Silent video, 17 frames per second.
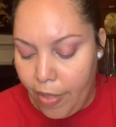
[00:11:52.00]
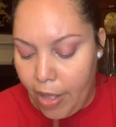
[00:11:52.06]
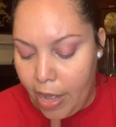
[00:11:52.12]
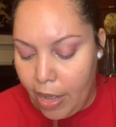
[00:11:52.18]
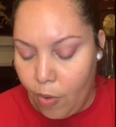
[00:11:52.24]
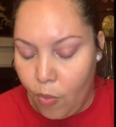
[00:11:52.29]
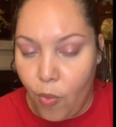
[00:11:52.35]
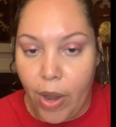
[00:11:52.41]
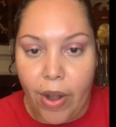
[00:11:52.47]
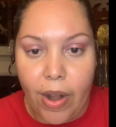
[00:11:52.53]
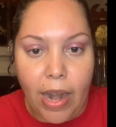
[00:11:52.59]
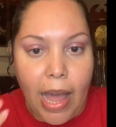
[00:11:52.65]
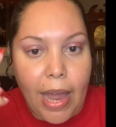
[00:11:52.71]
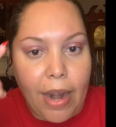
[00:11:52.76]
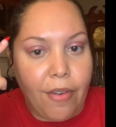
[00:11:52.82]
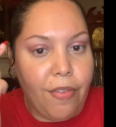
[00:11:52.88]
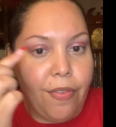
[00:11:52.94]
wear a
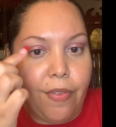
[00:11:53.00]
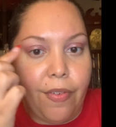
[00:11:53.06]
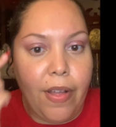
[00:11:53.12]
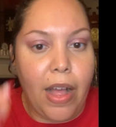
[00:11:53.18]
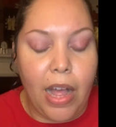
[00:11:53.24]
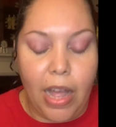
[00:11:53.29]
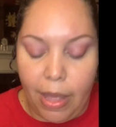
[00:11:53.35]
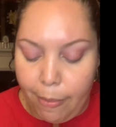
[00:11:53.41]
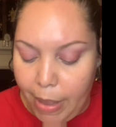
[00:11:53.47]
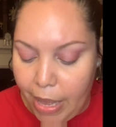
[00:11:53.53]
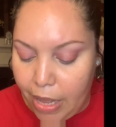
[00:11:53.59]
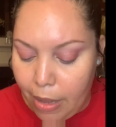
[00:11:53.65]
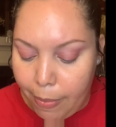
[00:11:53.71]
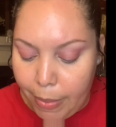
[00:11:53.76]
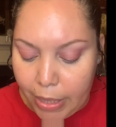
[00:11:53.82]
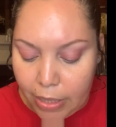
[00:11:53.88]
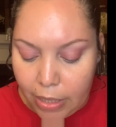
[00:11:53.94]
lot of eye
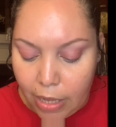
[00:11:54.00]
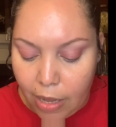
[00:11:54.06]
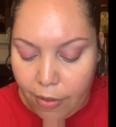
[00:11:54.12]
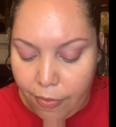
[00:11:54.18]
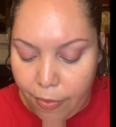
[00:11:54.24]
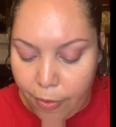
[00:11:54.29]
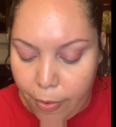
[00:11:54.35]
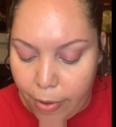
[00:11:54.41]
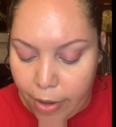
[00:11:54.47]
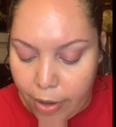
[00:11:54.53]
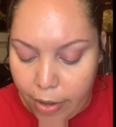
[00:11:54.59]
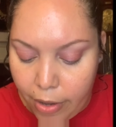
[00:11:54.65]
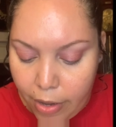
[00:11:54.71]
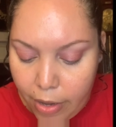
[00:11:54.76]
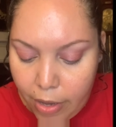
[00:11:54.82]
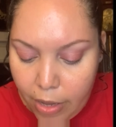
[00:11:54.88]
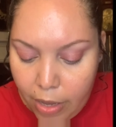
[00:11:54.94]
makeup and stuff, or
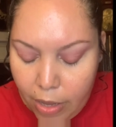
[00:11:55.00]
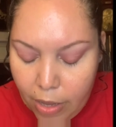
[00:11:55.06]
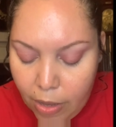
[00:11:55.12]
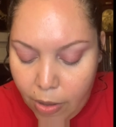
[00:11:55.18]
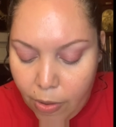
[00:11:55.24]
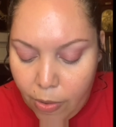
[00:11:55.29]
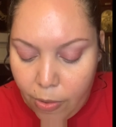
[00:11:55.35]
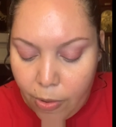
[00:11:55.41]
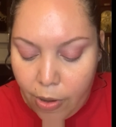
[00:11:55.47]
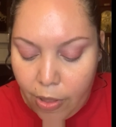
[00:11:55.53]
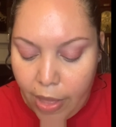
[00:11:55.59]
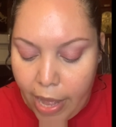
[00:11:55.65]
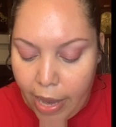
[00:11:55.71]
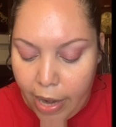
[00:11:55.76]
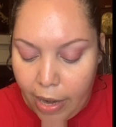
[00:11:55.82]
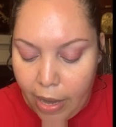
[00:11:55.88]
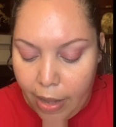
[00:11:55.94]

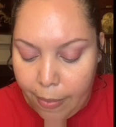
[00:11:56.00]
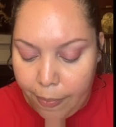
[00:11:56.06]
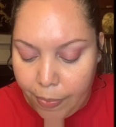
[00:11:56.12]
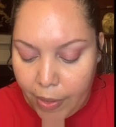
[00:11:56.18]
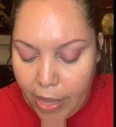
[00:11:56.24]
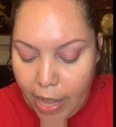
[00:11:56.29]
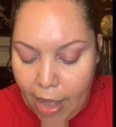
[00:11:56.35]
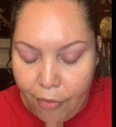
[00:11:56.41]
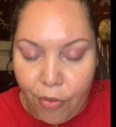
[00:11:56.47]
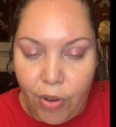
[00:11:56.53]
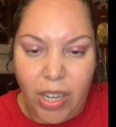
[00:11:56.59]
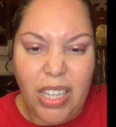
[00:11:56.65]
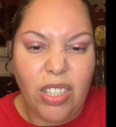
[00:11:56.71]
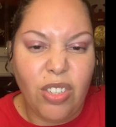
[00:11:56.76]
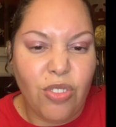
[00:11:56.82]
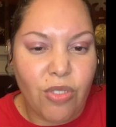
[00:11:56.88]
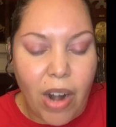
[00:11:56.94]
that have
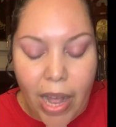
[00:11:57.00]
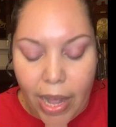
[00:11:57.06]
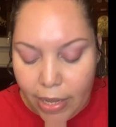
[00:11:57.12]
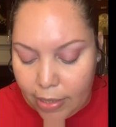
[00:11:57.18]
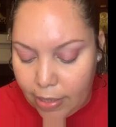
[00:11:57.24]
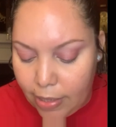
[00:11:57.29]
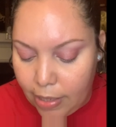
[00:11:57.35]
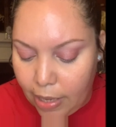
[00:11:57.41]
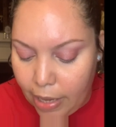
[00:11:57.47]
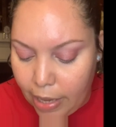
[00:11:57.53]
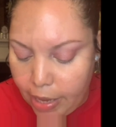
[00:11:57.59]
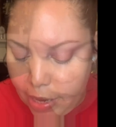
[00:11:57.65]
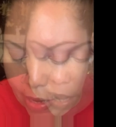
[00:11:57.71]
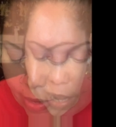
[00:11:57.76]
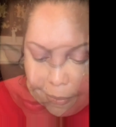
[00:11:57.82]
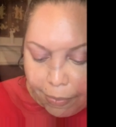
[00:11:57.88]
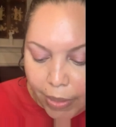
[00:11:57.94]
really dry
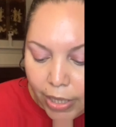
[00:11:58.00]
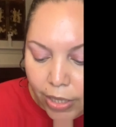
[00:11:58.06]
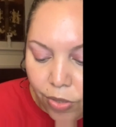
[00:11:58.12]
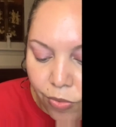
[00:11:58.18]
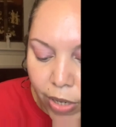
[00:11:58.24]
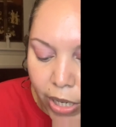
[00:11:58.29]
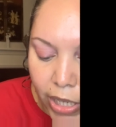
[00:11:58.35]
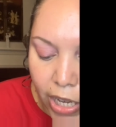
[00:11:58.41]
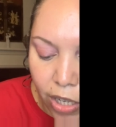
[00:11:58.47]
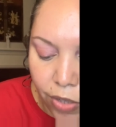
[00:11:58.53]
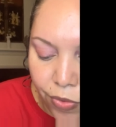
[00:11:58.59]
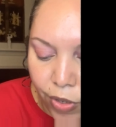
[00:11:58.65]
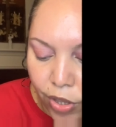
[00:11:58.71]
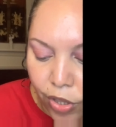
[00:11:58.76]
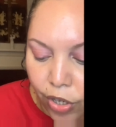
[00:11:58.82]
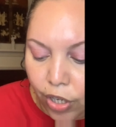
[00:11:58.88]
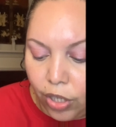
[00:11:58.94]
skin. This retails
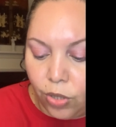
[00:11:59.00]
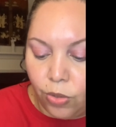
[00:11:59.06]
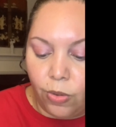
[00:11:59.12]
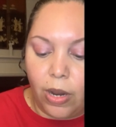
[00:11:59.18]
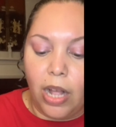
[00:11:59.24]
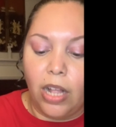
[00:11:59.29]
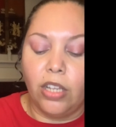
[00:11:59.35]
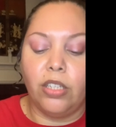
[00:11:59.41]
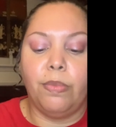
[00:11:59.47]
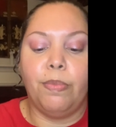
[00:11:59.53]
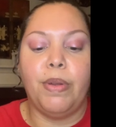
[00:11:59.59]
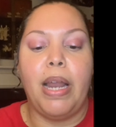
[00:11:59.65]
for $32, but I